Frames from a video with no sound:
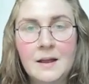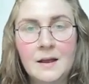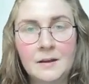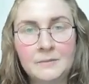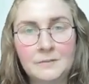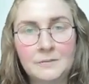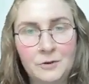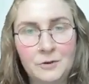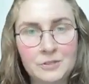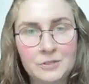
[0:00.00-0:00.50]

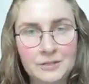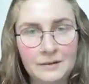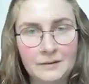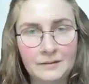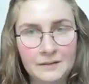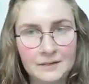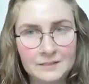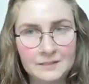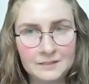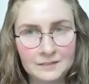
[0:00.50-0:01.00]

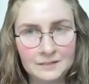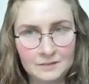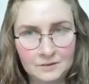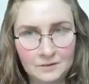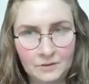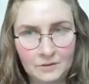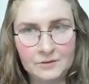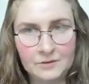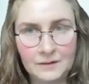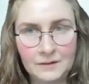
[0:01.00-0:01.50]
Unfortunately, this is
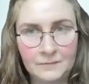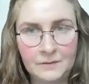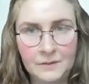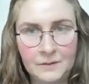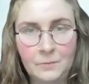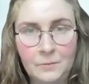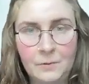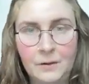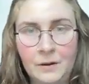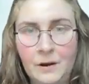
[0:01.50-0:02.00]
not
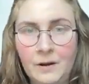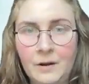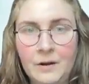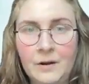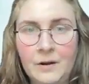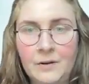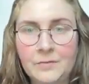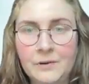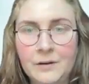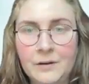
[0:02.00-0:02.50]
something we are
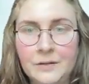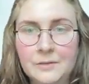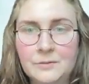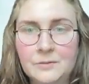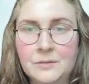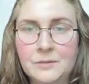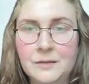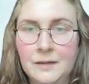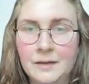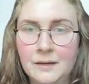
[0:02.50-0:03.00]
covering
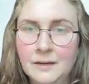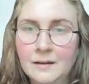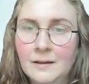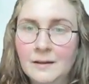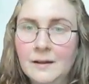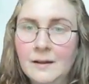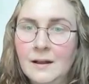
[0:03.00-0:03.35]
today.